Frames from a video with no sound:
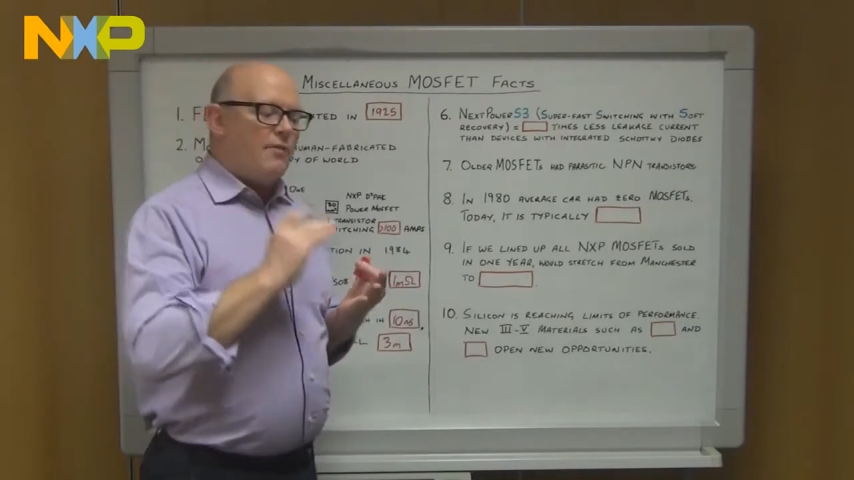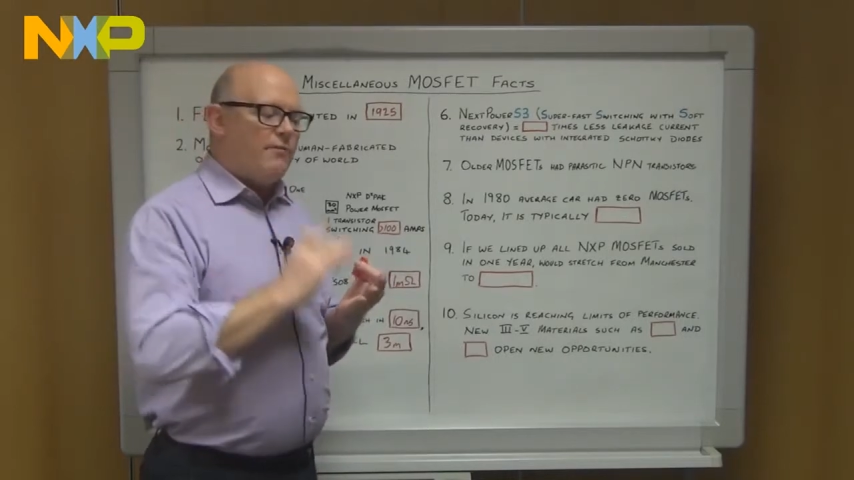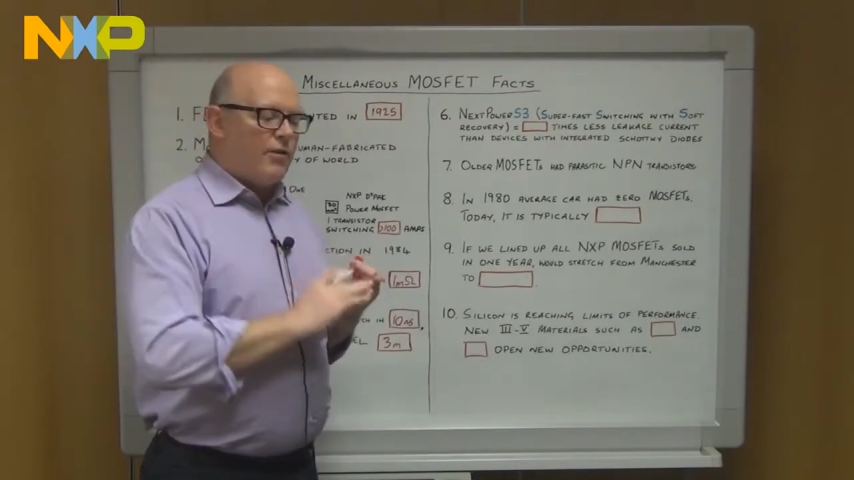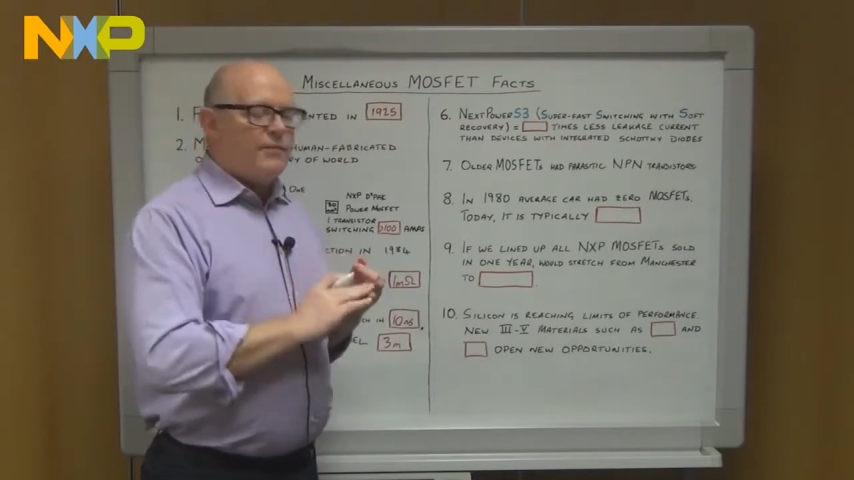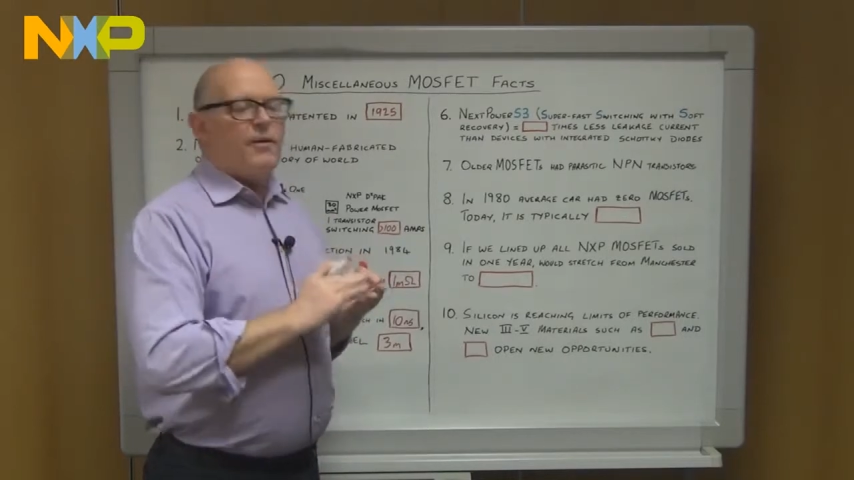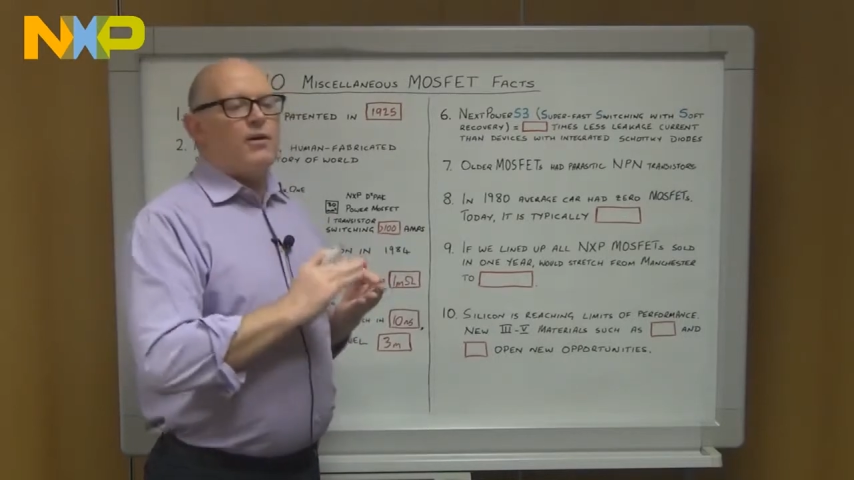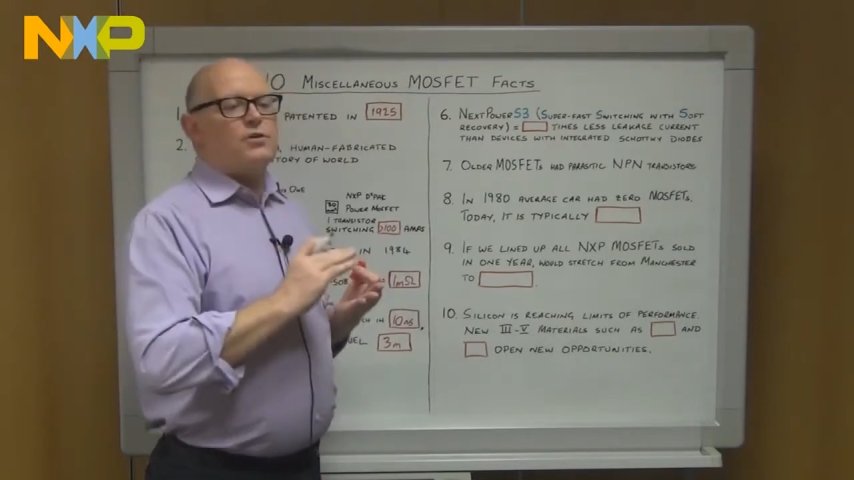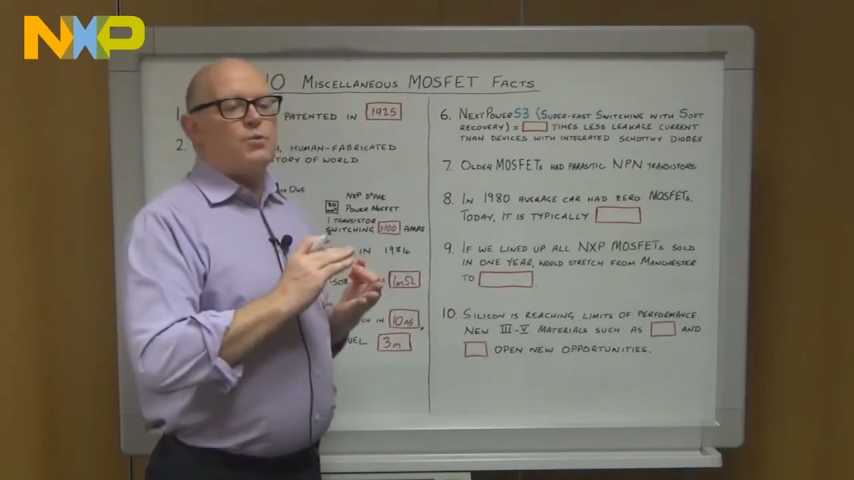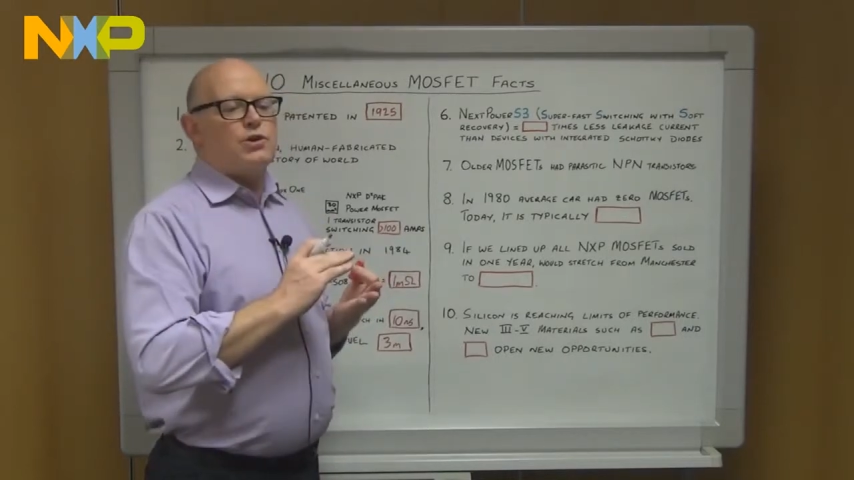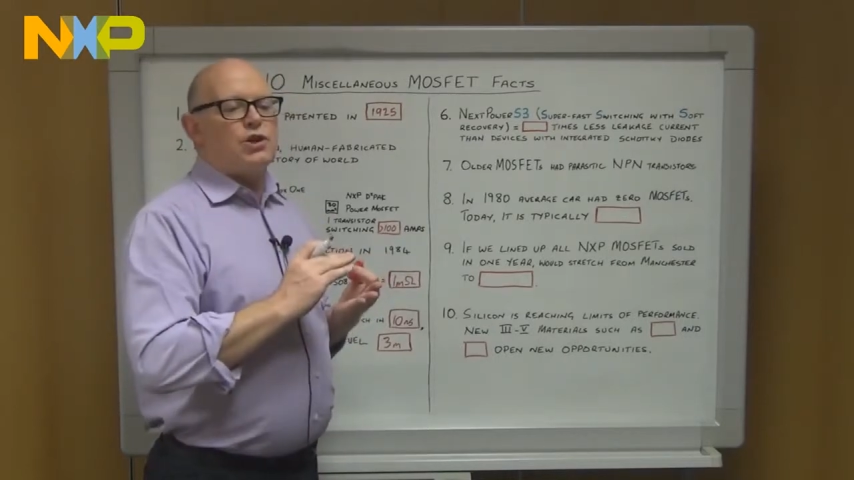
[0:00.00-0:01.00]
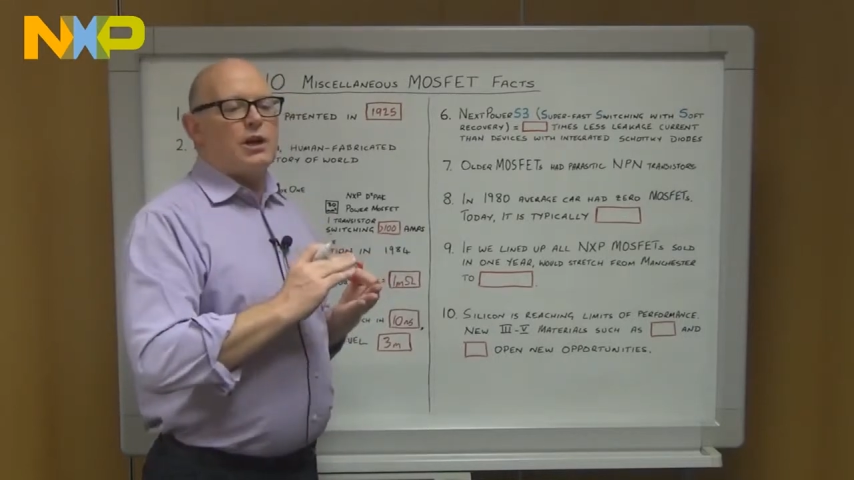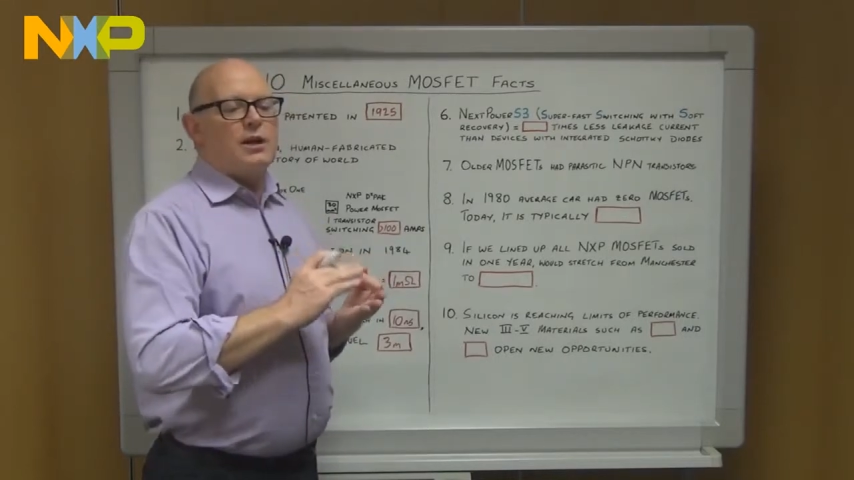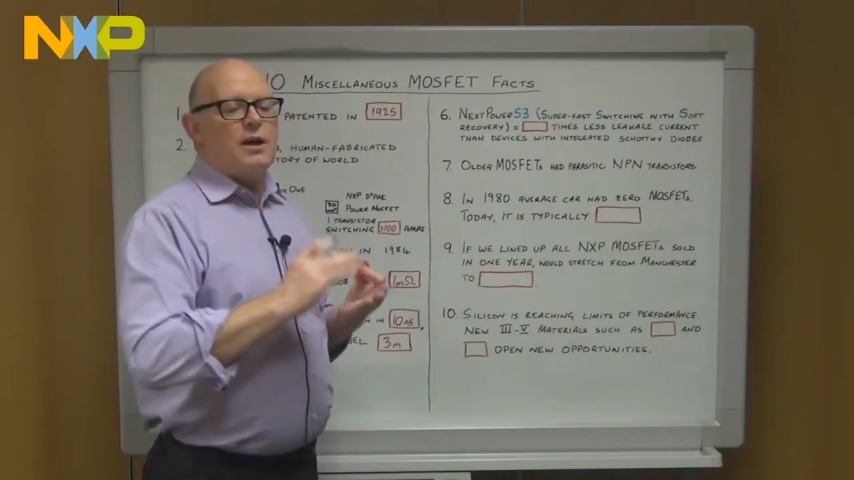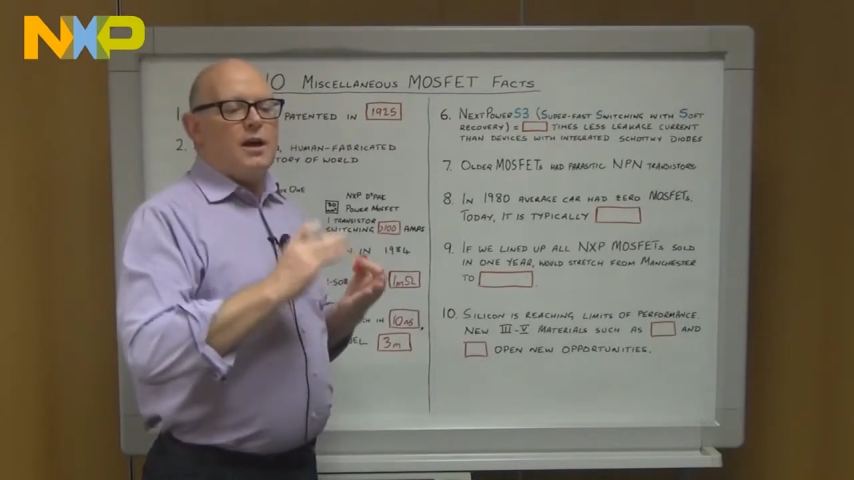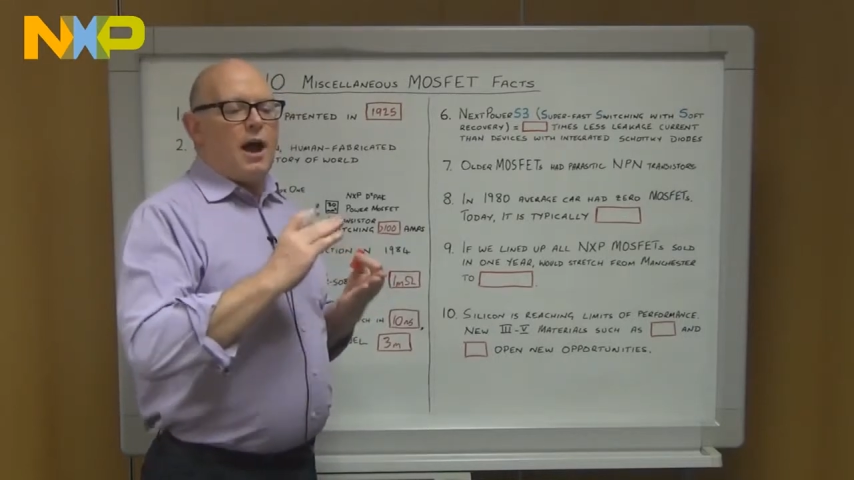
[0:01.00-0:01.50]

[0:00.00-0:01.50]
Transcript: very fast switching,